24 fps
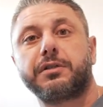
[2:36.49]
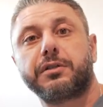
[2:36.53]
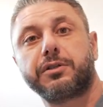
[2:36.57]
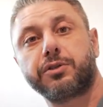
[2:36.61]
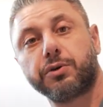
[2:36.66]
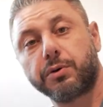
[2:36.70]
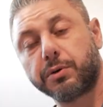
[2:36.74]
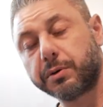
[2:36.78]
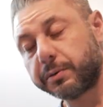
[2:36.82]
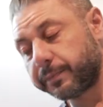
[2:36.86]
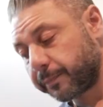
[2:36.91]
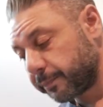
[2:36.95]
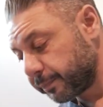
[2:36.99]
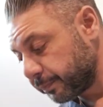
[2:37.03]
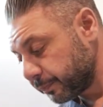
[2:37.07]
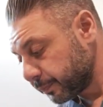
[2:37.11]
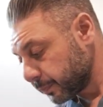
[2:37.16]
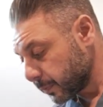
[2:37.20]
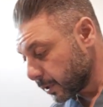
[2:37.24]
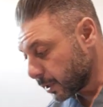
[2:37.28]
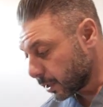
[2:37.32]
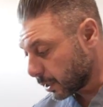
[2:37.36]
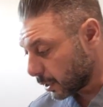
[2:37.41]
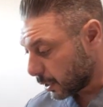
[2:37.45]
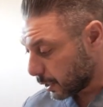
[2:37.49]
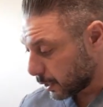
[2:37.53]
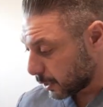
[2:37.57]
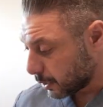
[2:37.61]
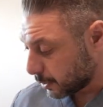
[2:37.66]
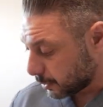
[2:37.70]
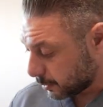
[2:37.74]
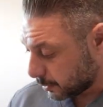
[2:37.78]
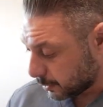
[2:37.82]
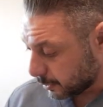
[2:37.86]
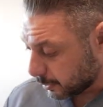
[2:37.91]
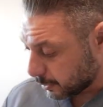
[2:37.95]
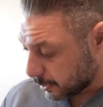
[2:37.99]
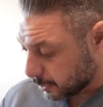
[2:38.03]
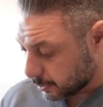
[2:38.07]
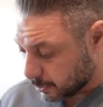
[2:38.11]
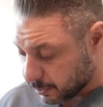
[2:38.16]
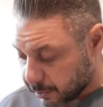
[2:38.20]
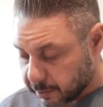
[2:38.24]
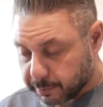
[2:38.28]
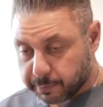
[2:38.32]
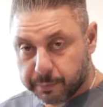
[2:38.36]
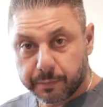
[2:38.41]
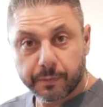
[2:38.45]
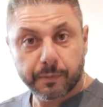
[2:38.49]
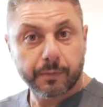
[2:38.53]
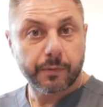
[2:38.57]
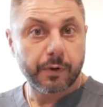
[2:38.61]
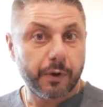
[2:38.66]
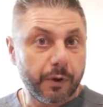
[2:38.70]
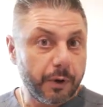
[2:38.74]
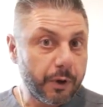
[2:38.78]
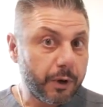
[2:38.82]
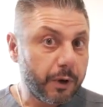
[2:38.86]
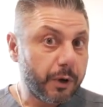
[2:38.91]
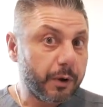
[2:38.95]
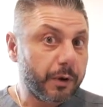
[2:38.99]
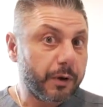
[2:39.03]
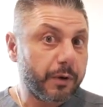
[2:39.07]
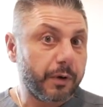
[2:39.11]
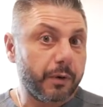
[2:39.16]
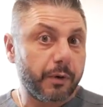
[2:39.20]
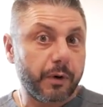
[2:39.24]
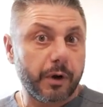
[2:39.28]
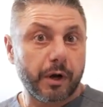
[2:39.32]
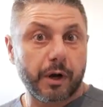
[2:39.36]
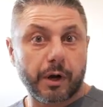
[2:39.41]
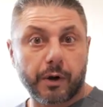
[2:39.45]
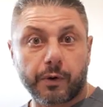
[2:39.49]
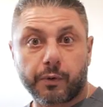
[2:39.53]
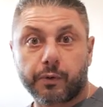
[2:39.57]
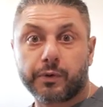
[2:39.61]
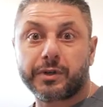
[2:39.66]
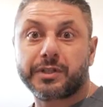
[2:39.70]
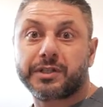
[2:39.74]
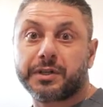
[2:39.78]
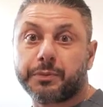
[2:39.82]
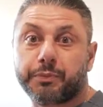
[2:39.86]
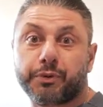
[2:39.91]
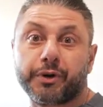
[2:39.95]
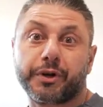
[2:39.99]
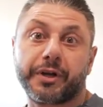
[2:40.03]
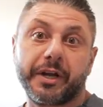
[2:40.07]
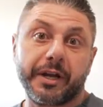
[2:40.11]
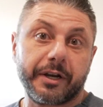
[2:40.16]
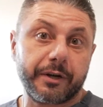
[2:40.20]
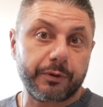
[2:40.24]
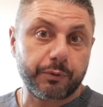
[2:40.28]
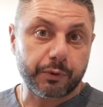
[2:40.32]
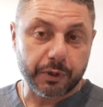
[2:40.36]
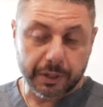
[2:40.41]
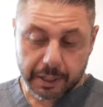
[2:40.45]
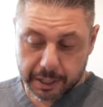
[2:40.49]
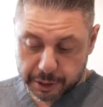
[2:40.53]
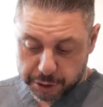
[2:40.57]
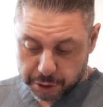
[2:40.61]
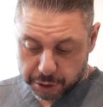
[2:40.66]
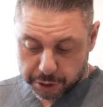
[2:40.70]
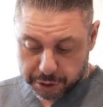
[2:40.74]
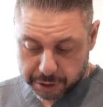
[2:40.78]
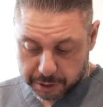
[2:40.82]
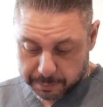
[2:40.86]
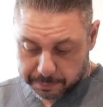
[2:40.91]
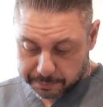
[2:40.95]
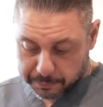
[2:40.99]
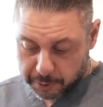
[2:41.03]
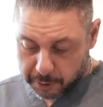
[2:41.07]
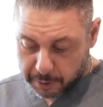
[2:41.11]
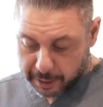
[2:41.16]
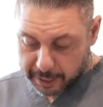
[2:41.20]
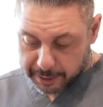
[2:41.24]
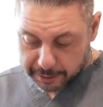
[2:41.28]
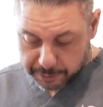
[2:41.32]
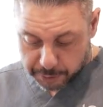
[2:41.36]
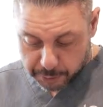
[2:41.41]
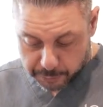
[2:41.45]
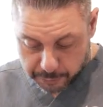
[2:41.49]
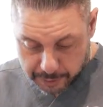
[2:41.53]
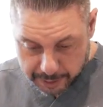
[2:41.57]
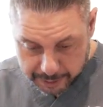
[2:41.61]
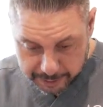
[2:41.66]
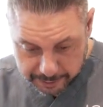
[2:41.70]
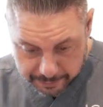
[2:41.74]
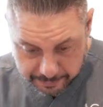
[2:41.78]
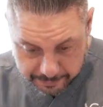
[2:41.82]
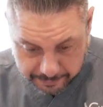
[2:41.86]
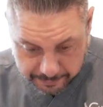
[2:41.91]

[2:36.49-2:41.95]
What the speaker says: So it's a reciprocated relationship. All right, you ready?